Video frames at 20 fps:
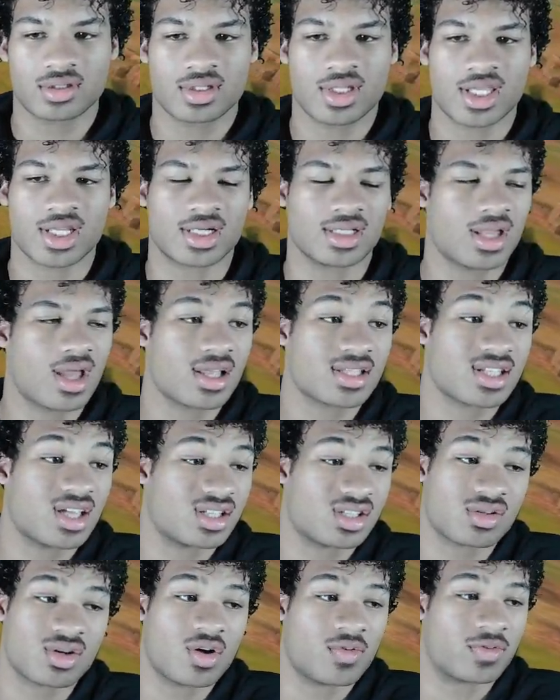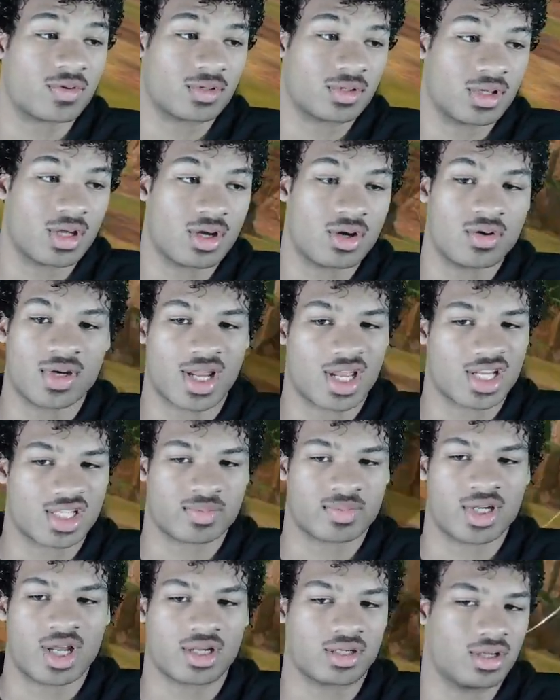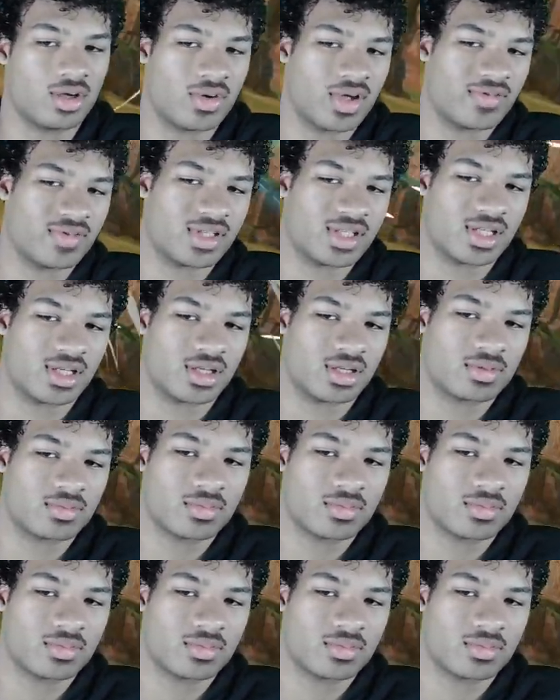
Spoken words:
And a lot of times they'll go for the low, and I just block low every time.